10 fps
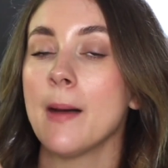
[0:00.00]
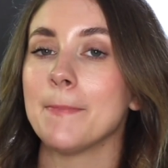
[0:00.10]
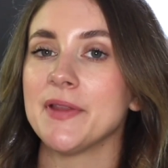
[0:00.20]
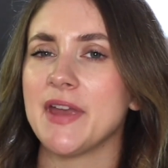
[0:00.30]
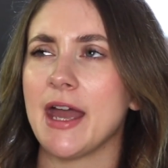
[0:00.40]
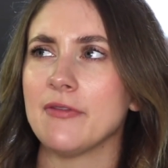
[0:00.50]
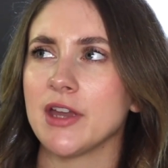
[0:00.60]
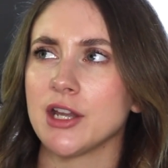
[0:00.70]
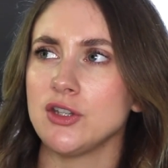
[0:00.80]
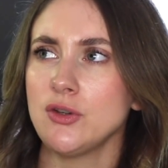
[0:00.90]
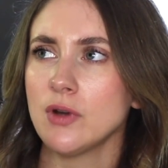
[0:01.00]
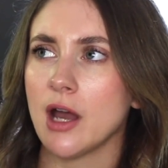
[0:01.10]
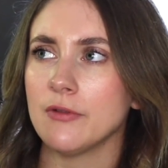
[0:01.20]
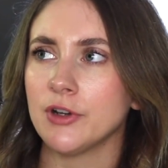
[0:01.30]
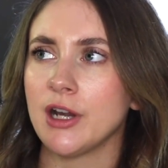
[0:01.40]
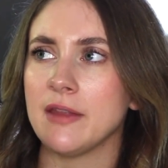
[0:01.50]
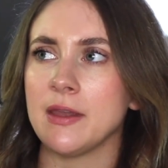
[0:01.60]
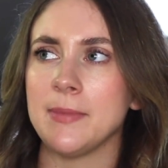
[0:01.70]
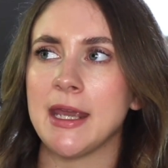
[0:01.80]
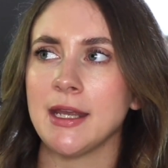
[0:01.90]
but they have like a new cover and
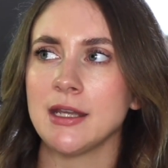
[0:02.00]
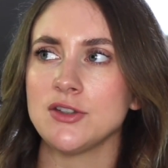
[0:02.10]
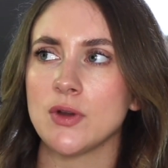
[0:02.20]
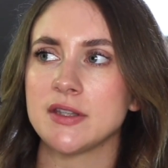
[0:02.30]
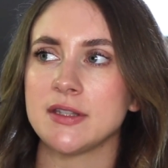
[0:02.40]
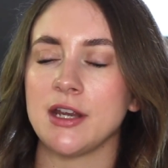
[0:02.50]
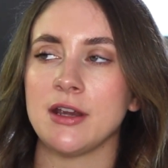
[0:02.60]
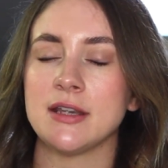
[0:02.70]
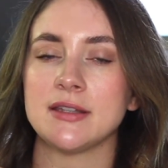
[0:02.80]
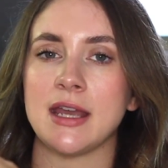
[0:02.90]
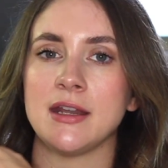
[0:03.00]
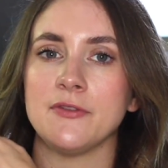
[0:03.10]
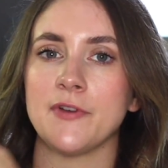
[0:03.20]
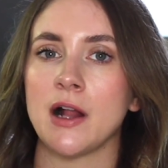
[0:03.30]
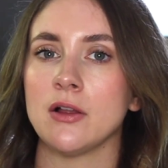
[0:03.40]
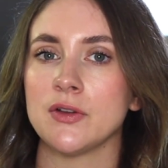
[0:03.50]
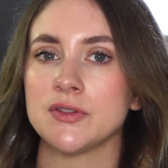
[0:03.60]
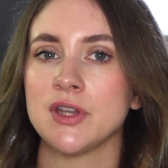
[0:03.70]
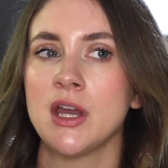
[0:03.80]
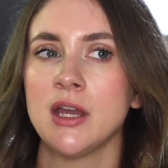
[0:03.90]
they made it into a series, and it
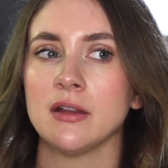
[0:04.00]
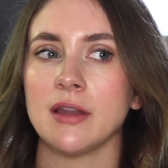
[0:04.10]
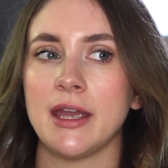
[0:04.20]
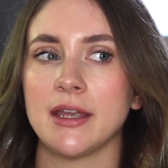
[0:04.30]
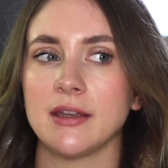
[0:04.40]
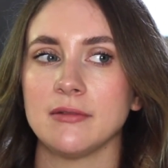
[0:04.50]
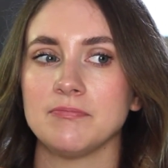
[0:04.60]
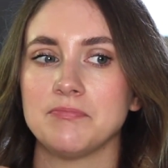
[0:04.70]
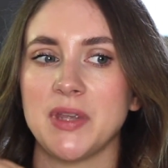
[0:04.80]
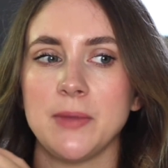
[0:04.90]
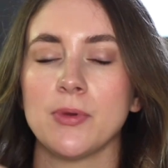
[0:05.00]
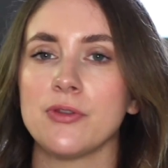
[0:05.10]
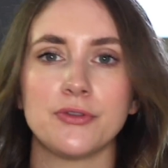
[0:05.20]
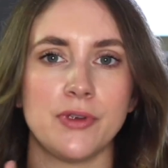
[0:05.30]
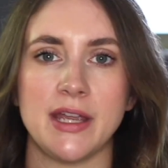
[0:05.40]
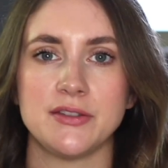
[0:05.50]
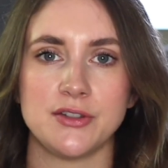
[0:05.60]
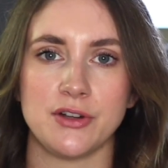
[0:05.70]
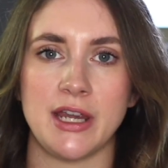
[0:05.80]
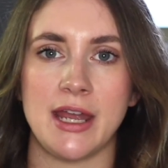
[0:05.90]
follows like people through
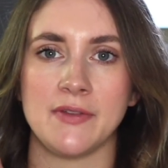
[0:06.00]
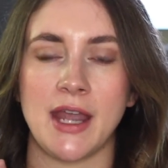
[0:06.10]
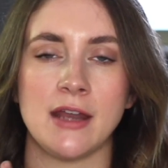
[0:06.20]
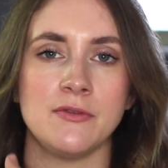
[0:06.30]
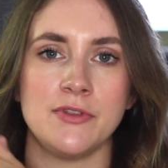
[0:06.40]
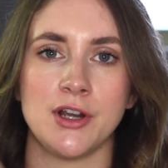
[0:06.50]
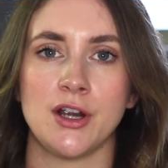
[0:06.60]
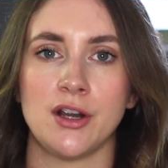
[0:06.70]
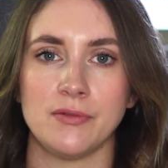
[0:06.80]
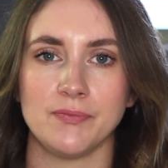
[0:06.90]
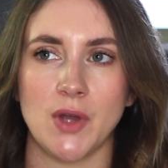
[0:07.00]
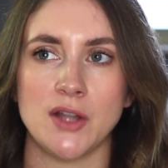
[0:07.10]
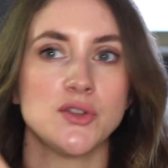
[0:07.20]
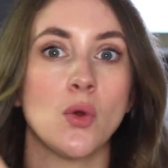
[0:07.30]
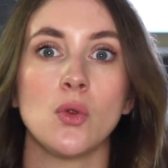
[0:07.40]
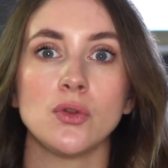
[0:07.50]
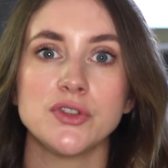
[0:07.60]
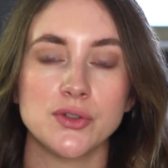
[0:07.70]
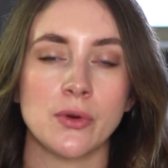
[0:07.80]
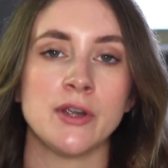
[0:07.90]
history and kind of their
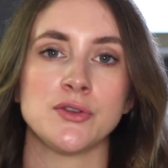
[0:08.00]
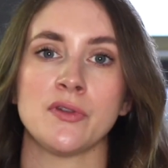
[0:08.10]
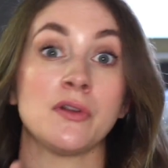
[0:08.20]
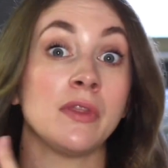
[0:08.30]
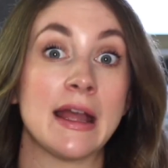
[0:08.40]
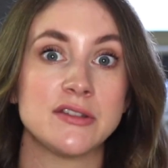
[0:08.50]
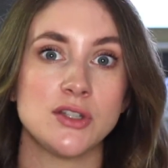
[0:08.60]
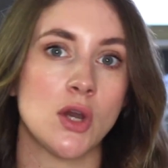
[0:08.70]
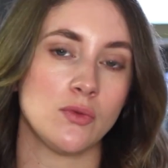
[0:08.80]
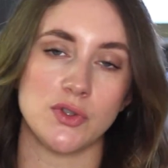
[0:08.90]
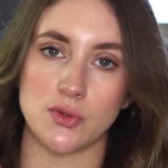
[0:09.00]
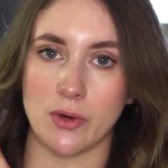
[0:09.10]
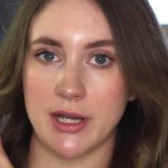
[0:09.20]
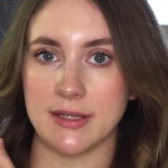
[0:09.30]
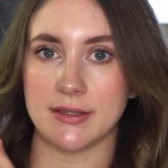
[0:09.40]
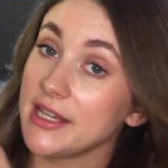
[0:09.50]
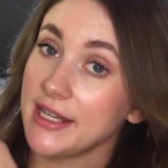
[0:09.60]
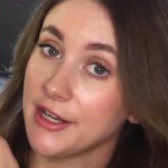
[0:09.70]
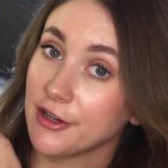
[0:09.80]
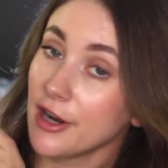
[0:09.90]
untold stories or their less known stories. The
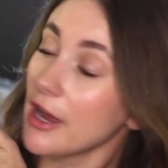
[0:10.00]
Year